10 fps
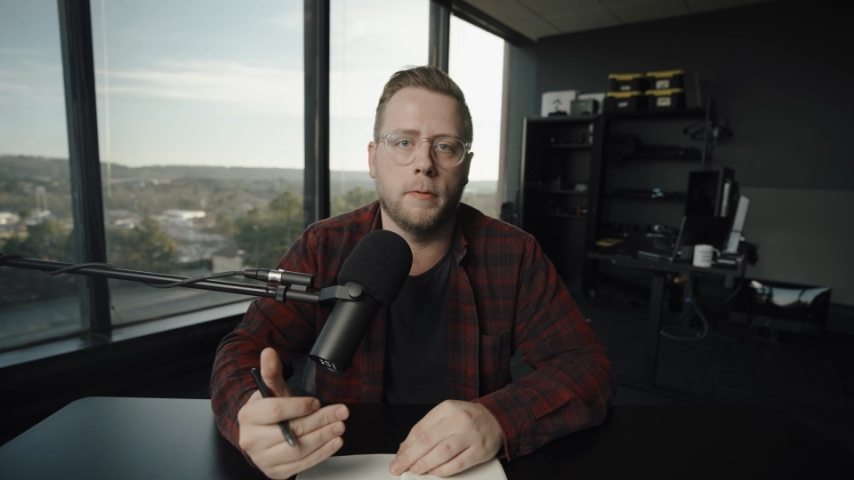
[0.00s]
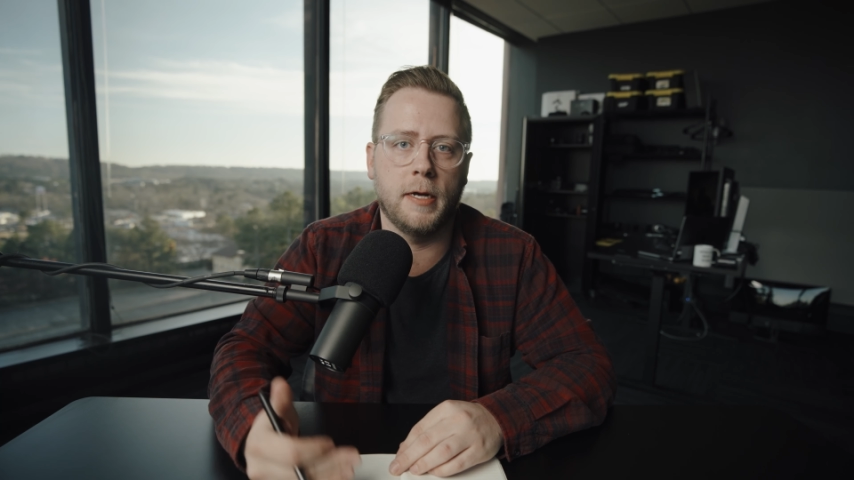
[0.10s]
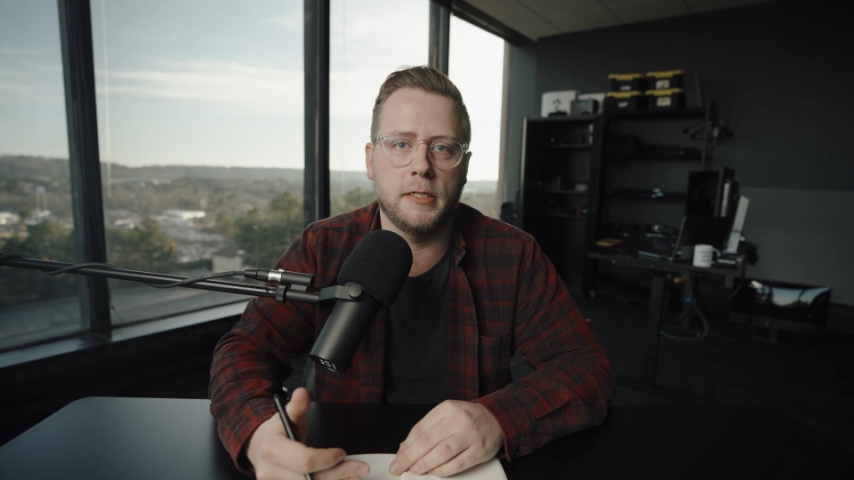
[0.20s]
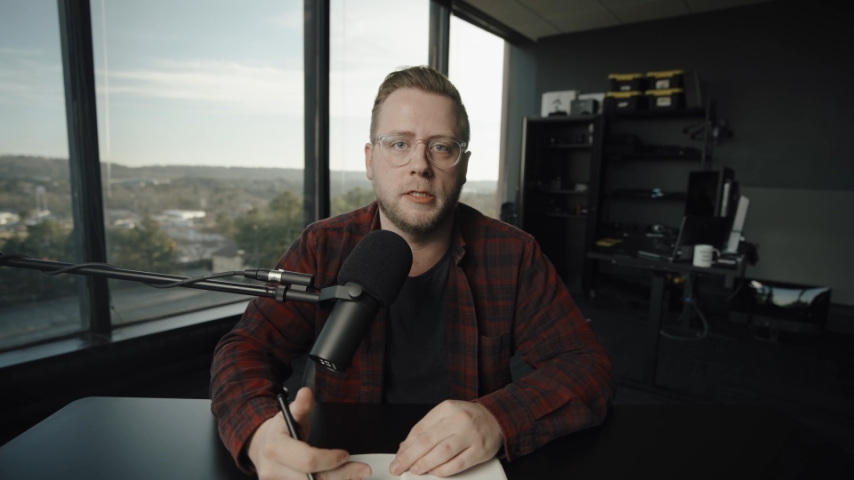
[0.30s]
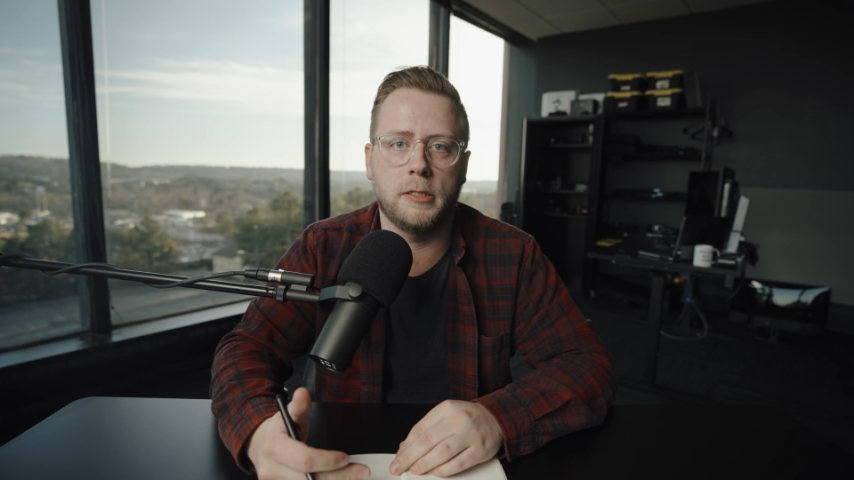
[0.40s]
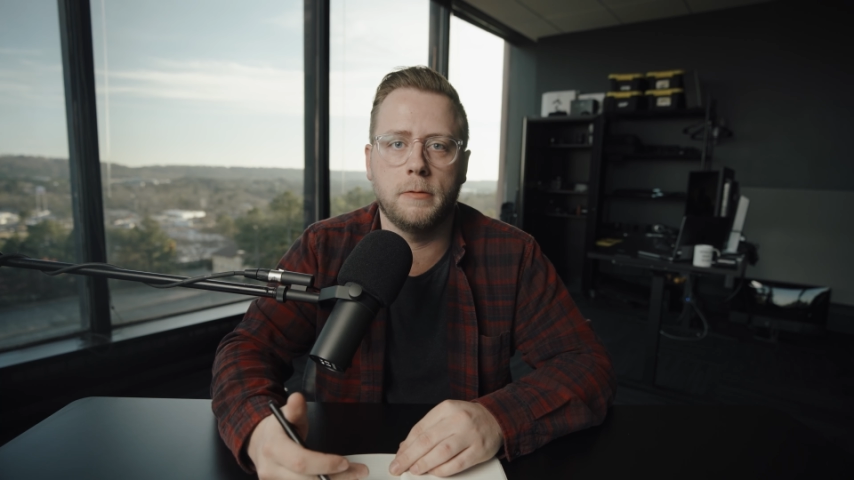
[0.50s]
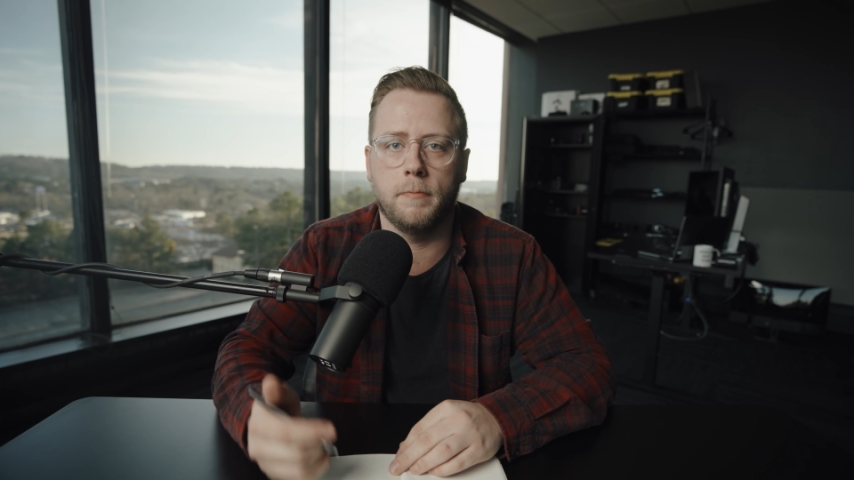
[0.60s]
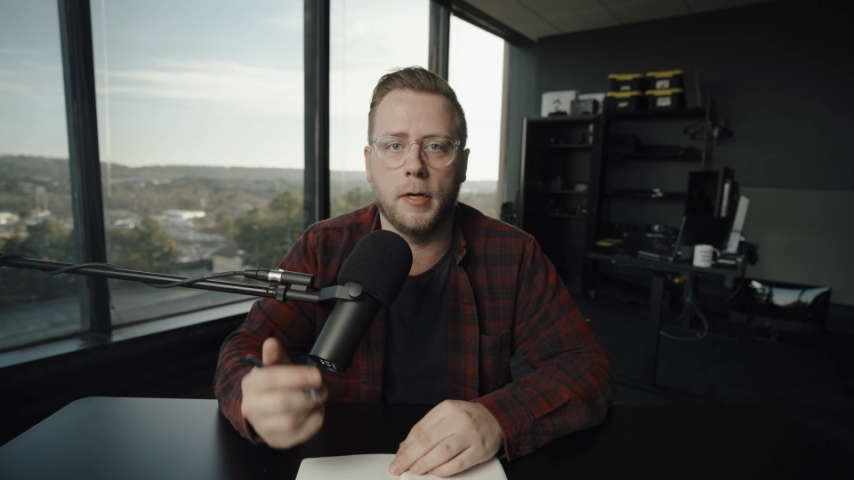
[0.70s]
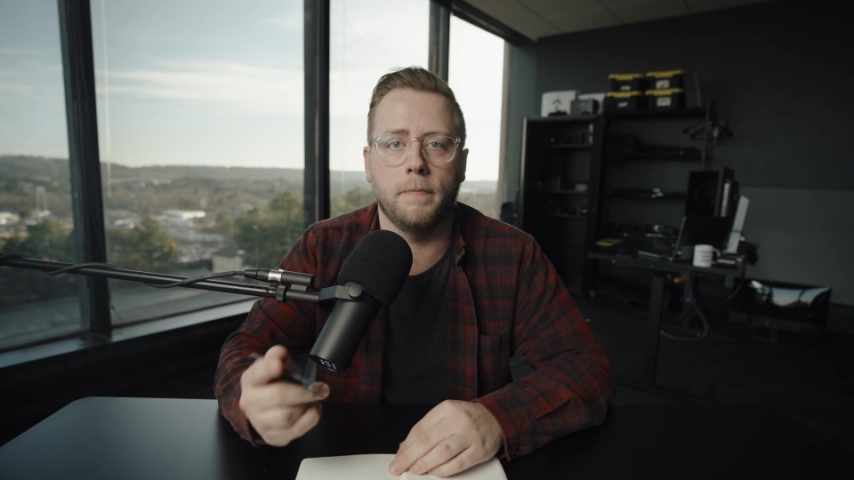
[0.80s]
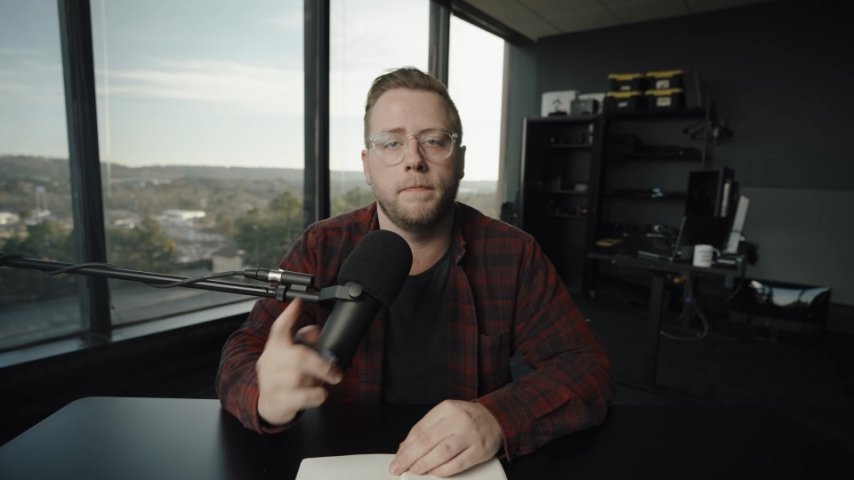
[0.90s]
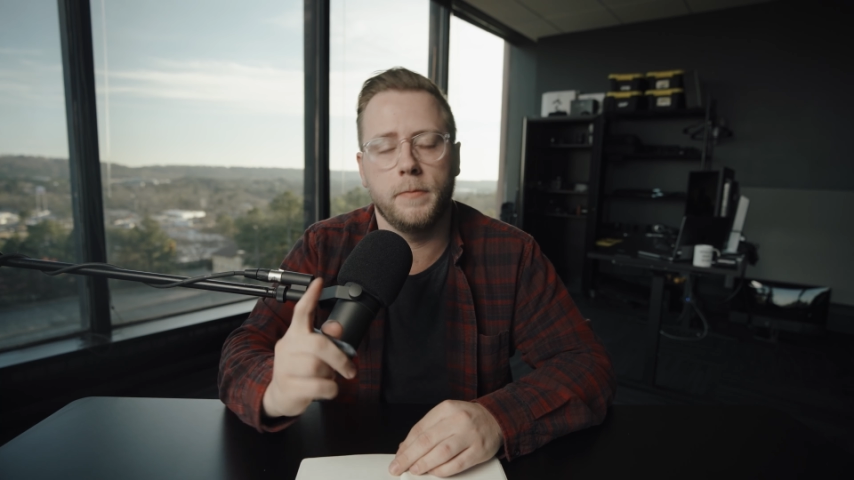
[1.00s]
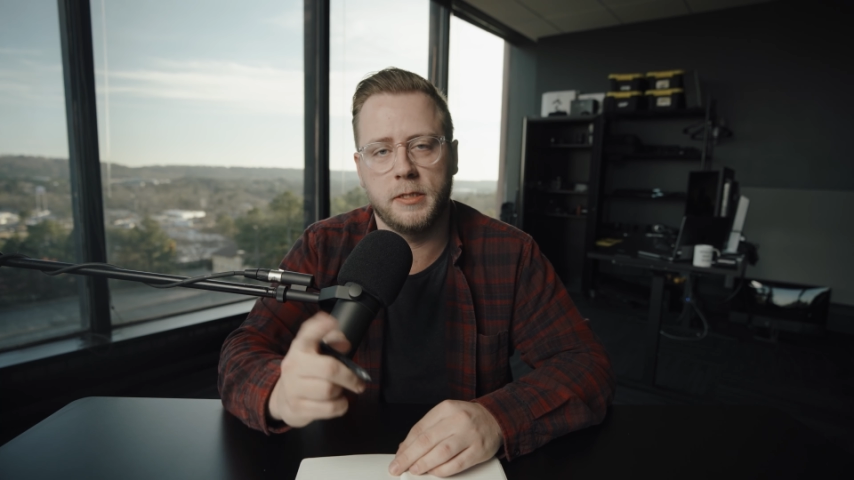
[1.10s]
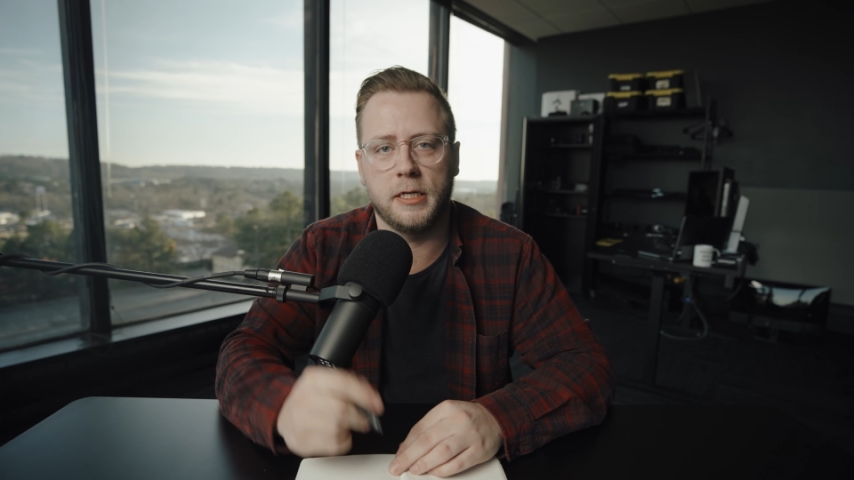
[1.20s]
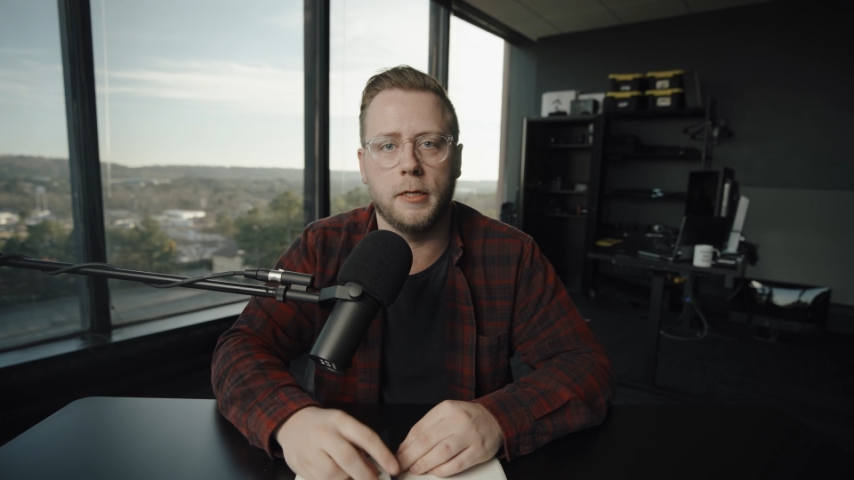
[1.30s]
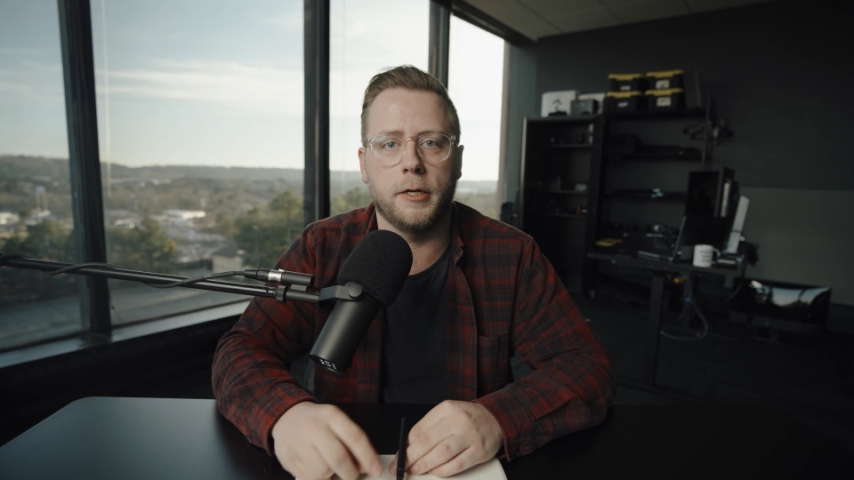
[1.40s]
basis. But
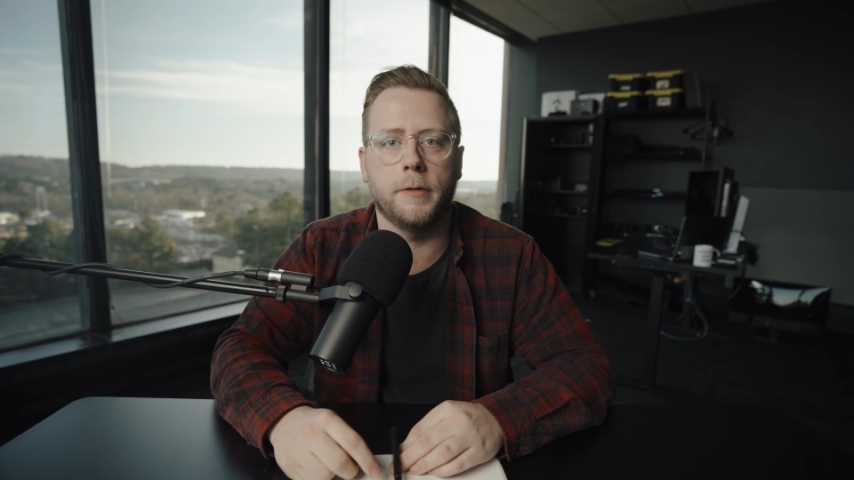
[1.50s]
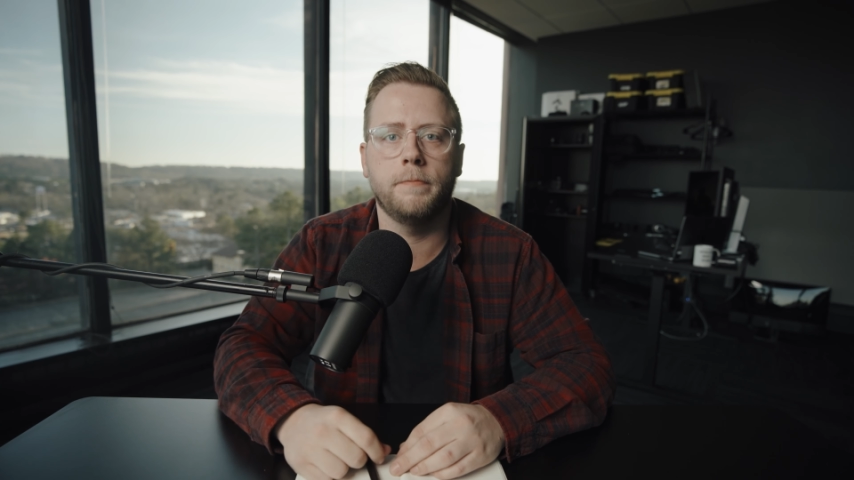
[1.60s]
see you later.